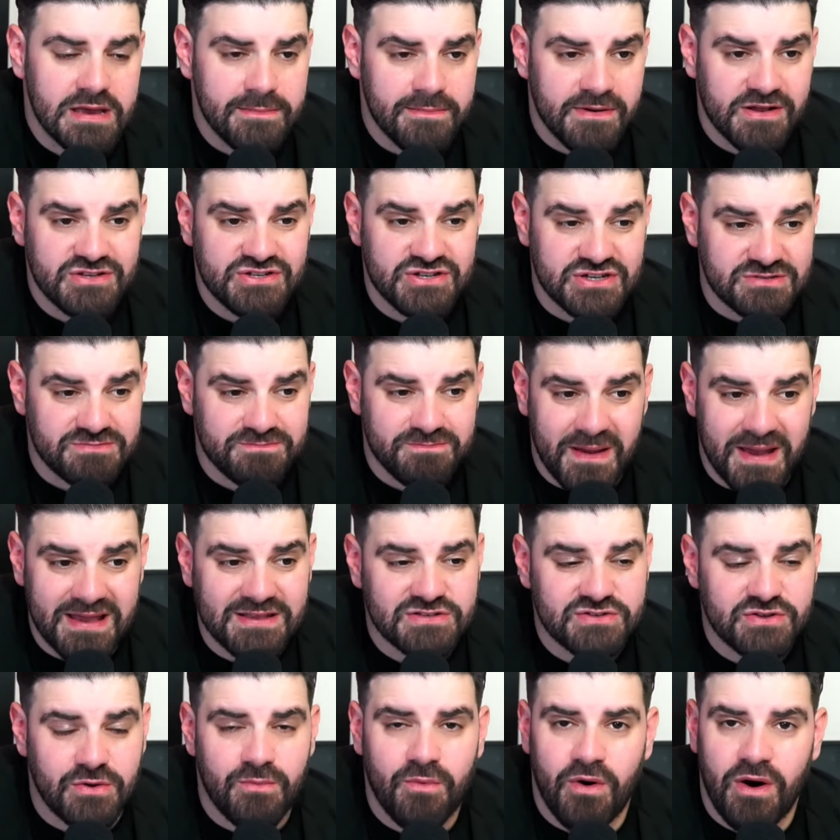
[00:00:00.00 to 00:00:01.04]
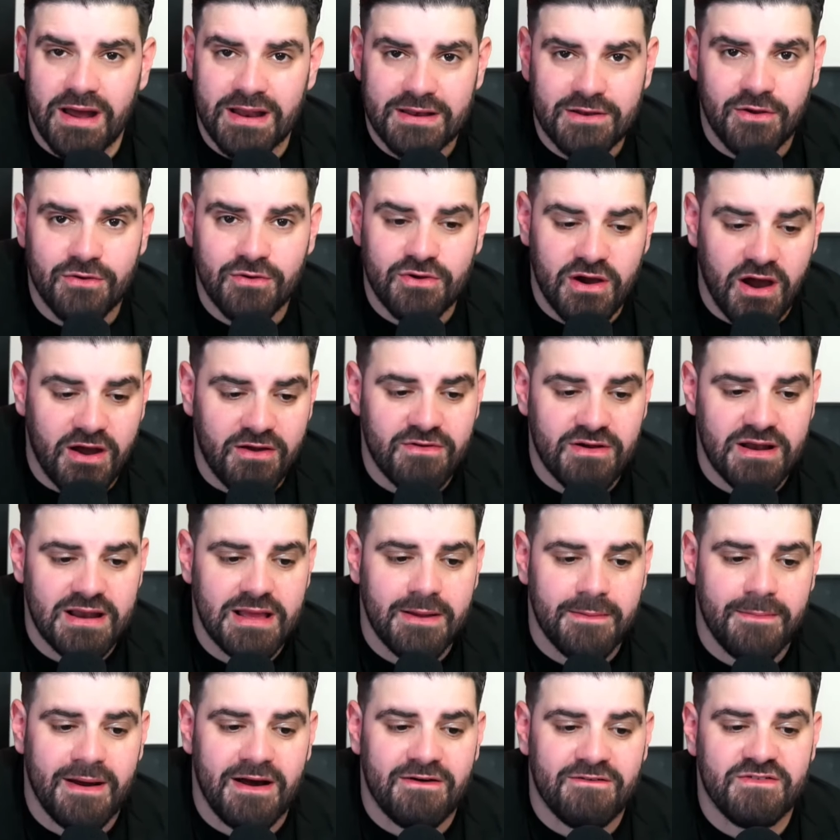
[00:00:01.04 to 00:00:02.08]
But just based on what I know currently
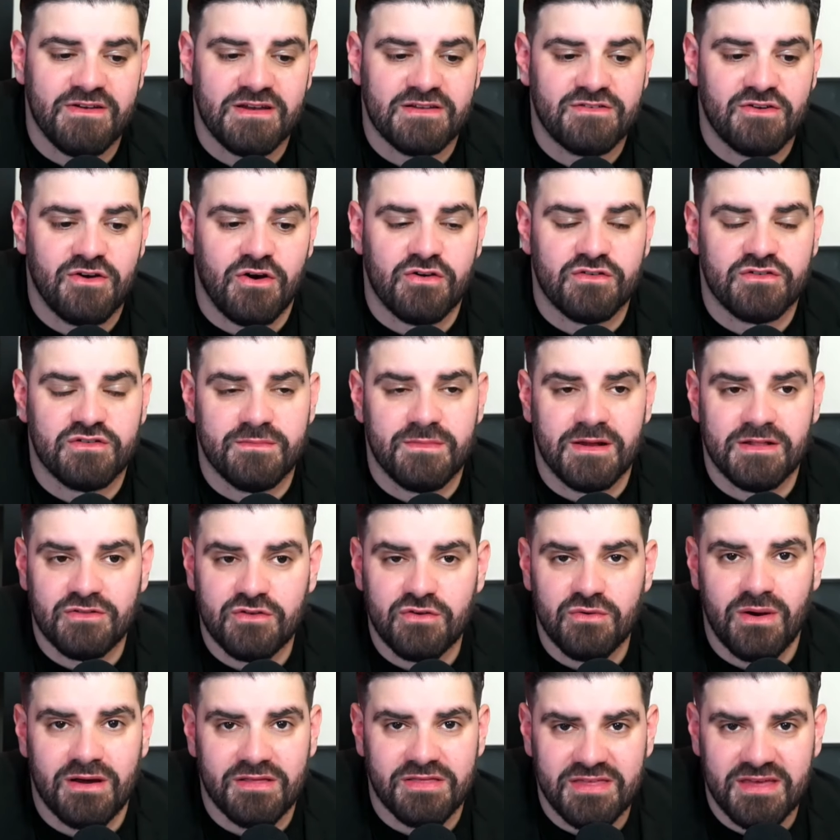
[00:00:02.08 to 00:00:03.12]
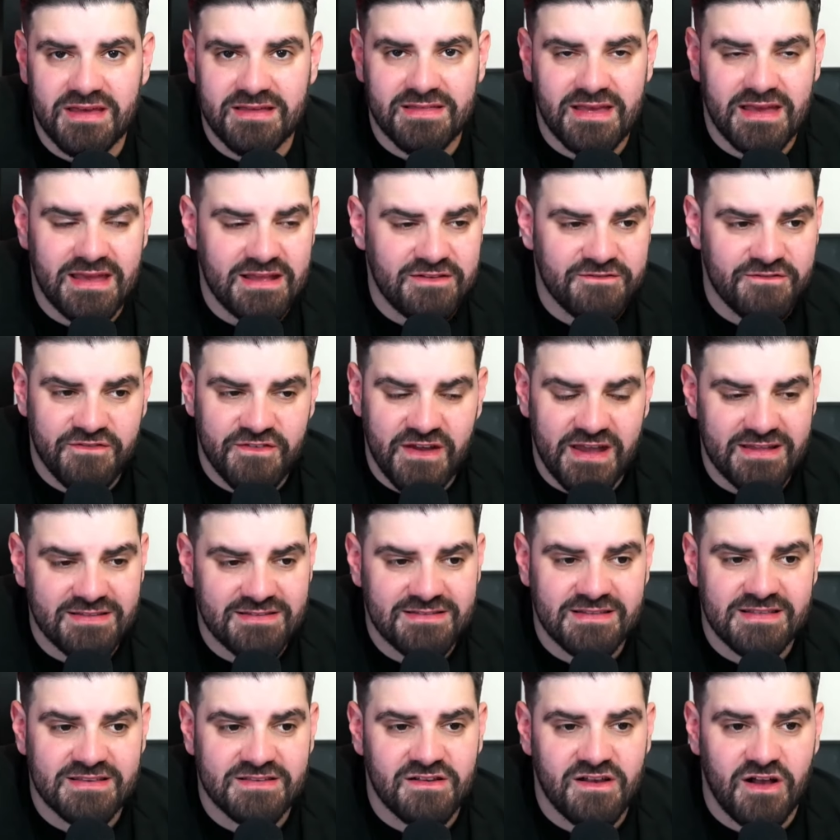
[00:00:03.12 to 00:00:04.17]
about Victor Osimhen, do I think that he'd fit
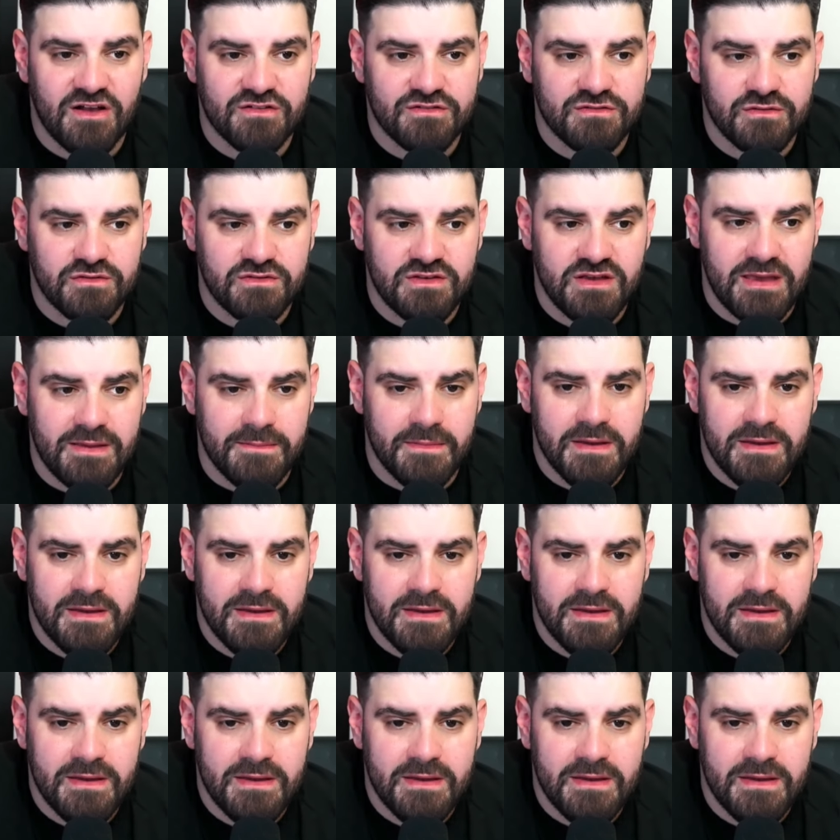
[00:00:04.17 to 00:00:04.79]
into this Arsenal team?